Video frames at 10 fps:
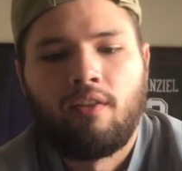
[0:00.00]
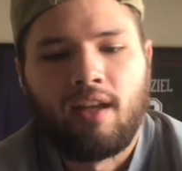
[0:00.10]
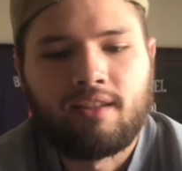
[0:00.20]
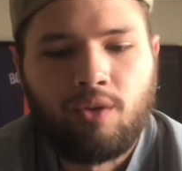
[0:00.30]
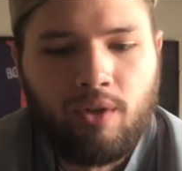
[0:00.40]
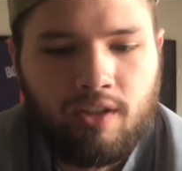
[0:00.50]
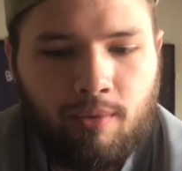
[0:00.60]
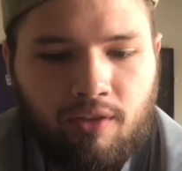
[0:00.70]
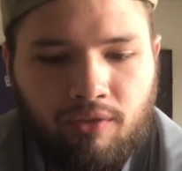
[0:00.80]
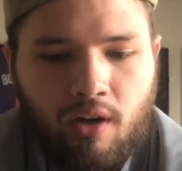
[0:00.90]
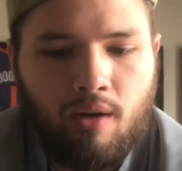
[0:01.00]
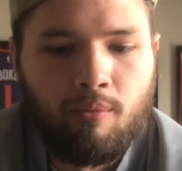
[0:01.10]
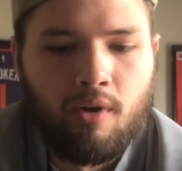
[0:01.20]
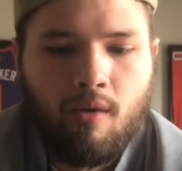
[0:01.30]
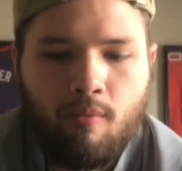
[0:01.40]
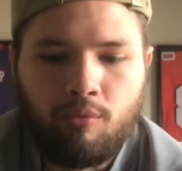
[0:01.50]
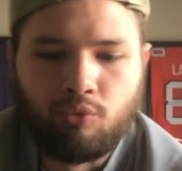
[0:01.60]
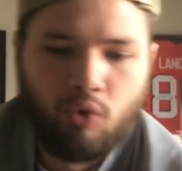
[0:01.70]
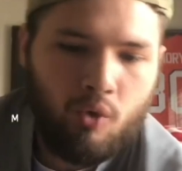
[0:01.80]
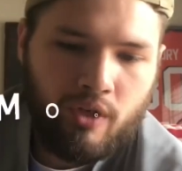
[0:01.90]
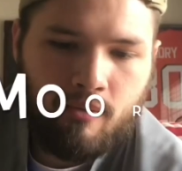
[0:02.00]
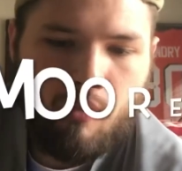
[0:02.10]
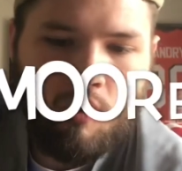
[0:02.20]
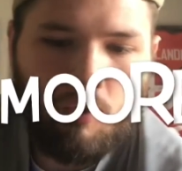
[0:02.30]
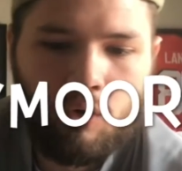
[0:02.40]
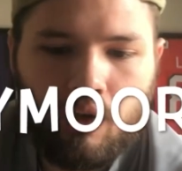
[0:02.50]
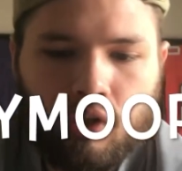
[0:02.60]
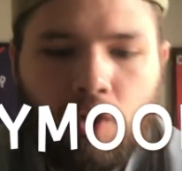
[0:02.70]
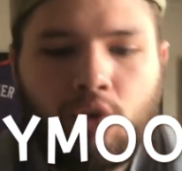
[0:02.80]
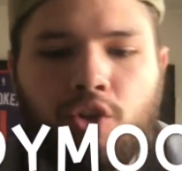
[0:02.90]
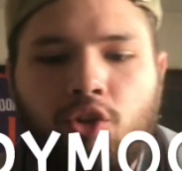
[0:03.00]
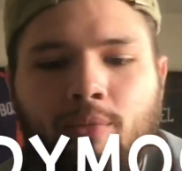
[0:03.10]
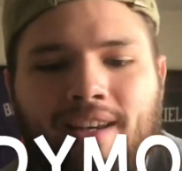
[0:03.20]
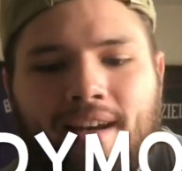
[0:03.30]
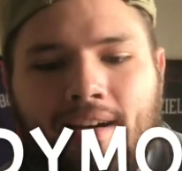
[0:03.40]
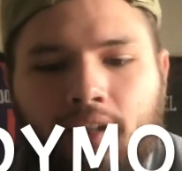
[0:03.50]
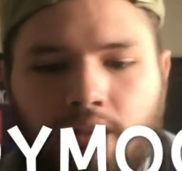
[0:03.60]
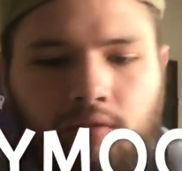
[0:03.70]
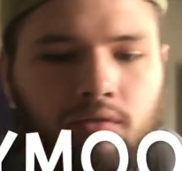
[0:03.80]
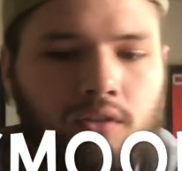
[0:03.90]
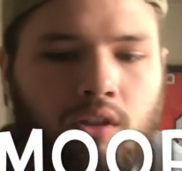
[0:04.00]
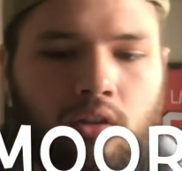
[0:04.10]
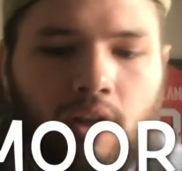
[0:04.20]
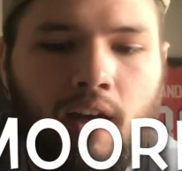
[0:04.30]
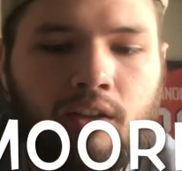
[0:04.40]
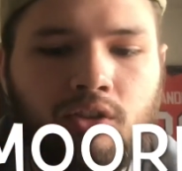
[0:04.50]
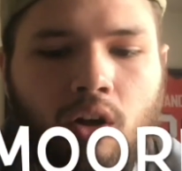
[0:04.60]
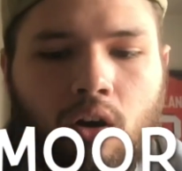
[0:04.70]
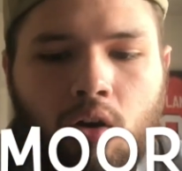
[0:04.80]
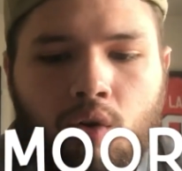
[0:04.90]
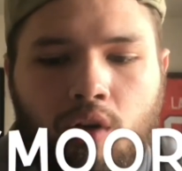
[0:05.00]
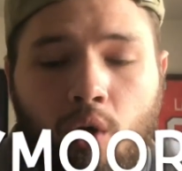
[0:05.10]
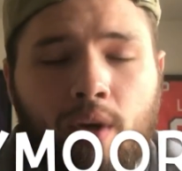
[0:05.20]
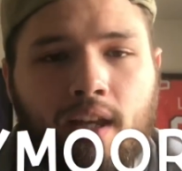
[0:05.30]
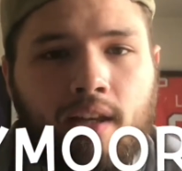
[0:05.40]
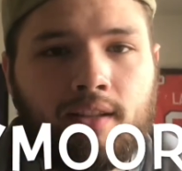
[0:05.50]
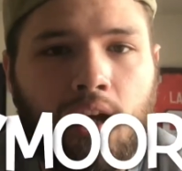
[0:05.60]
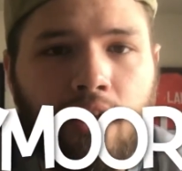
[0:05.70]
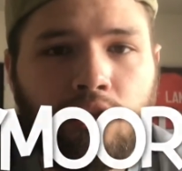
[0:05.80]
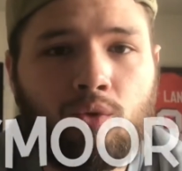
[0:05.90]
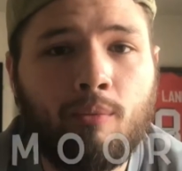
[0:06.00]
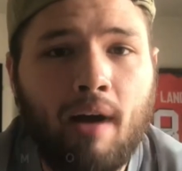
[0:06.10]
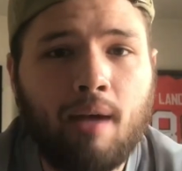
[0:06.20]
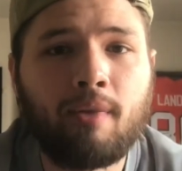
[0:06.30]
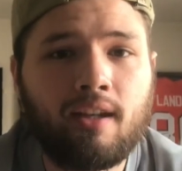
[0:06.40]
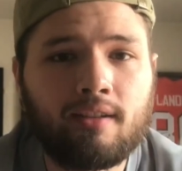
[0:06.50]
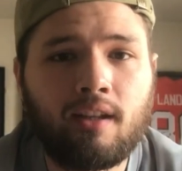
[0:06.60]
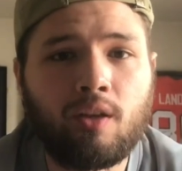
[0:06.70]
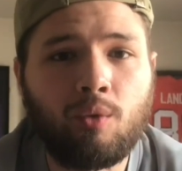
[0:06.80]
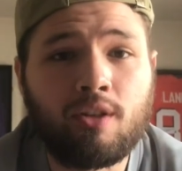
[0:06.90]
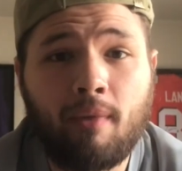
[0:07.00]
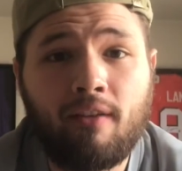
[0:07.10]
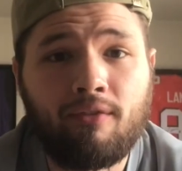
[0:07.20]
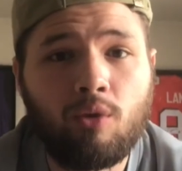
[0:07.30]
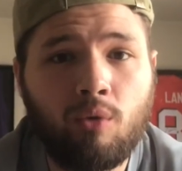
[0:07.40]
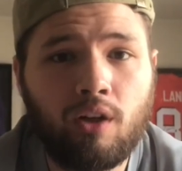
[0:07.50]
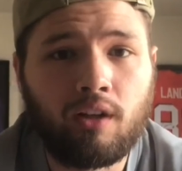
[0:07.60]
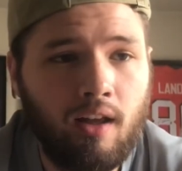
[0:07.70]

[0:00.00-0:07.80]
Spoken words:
That's going to be from Brody Moore, QB9. Okay, so going into high school, my biggest thing was my footwork.